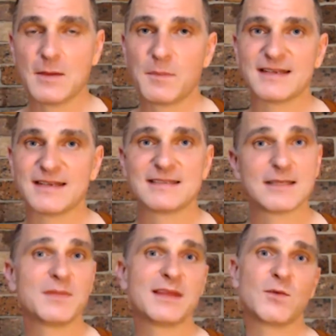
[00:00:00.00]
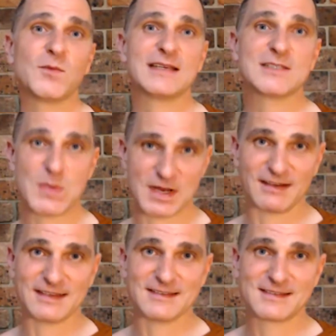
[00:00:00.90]
but it's something that we
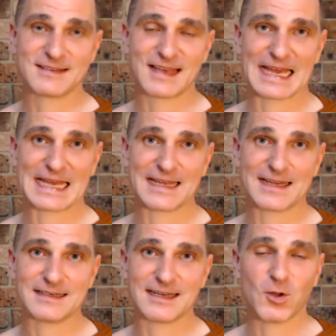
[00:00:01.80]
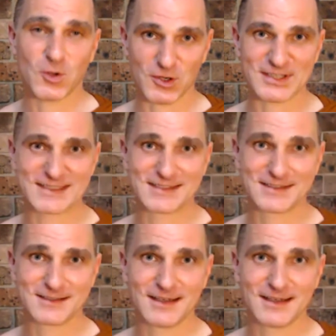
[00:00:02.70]
experience and it hurts.